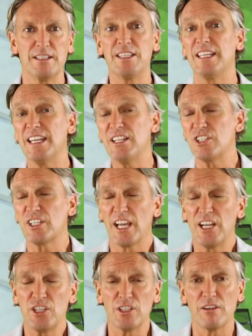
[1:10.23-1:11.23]
the
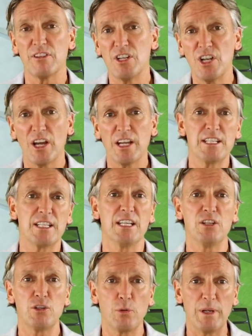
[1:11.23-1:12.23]
education of the
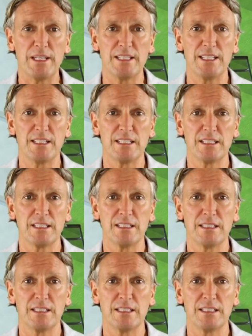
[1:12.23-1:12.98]
1920s.